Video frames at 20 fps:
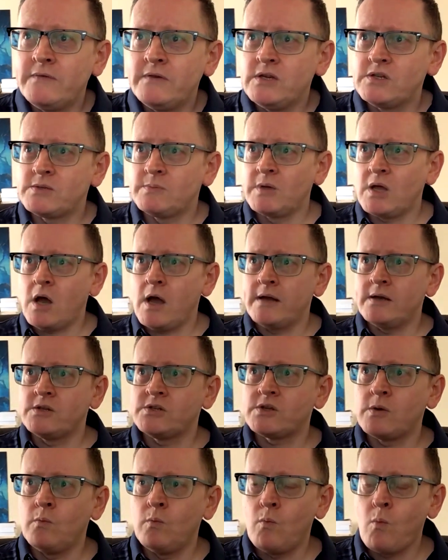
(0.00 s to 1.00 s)
and giving you some
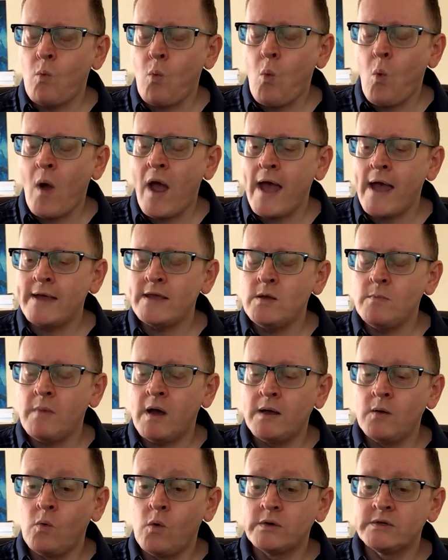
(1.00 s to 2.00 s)
guidance on
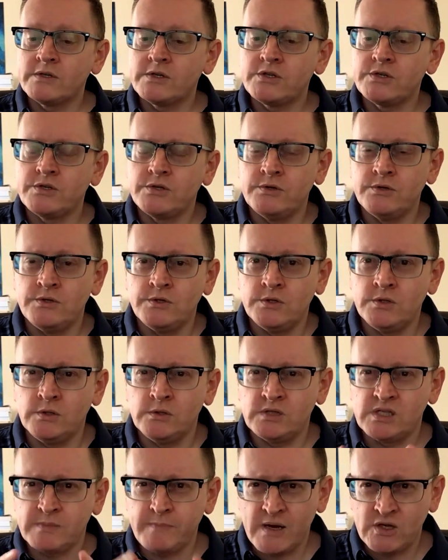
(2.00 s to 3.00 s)
where you might want
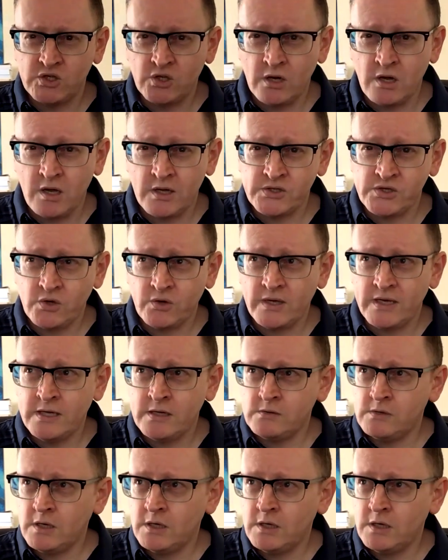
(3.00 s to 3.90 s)
to specialise your